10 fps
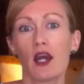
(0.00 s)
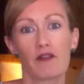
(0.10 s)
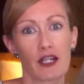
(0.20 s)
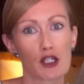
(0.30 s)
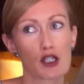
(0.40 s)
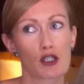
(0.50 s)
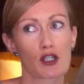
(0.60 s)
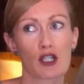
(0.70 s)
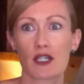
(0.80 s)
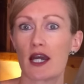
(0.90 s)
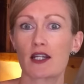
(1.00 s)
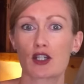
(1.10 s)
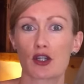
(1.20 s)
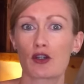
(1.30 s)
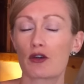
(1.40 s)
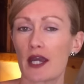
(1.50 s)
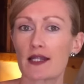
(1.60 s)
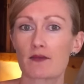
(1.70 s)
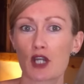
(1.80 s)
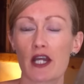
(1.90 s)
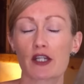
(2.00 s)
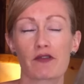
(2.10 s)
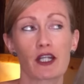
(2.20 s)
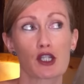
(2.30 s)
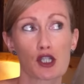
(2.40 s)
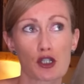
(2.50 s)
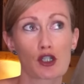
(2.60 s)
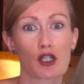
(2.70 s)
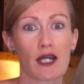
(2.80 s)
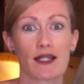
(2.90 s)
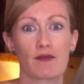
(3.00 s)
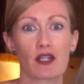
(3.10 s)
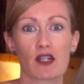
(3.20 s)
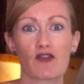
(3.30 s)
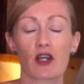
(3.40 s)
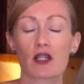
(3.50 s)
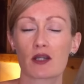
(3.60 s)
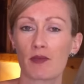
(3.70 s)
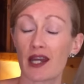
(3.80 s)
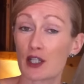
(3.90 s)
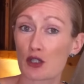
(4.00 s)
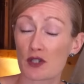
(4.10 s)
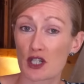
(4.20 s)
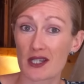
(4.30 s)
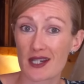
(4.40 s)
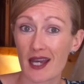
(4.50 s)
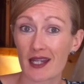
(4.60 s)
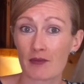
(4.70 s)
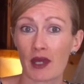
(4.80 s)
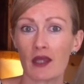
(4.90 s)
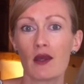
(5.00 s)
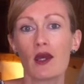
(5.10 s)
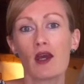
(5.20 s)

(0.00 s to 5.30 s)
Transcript: I really should start to create some change. I really should try something different because my intuition's telling me.